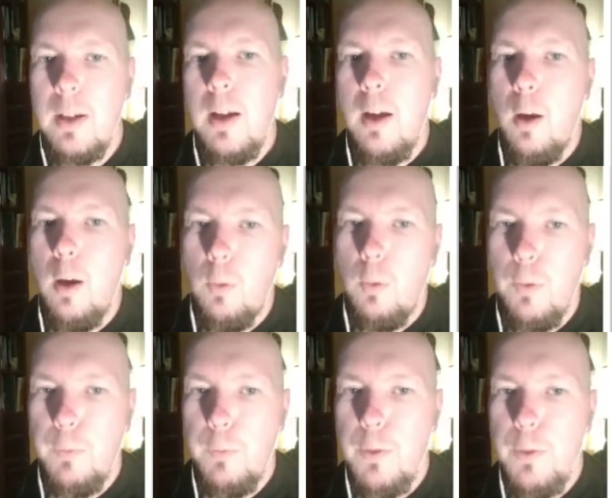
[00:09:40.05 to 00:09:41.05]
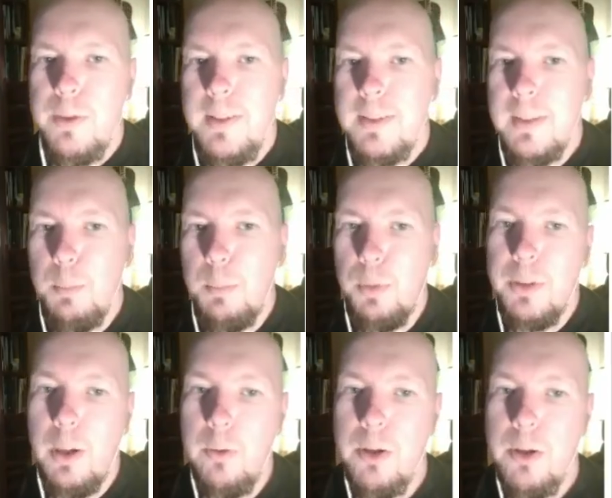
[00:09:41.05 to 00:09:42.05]
the first is Simple Tone
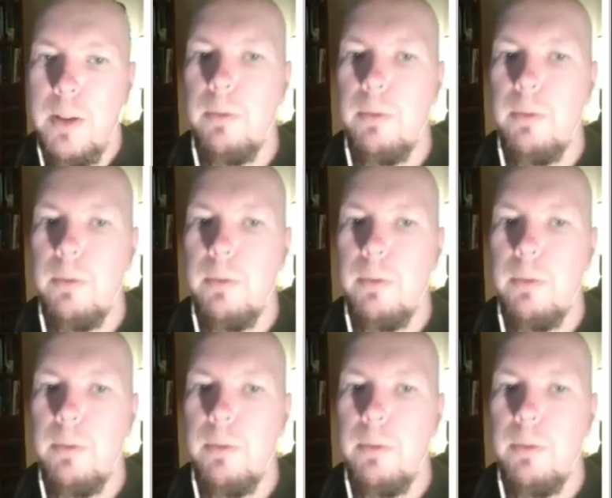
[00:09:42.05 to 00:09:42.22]
Generator.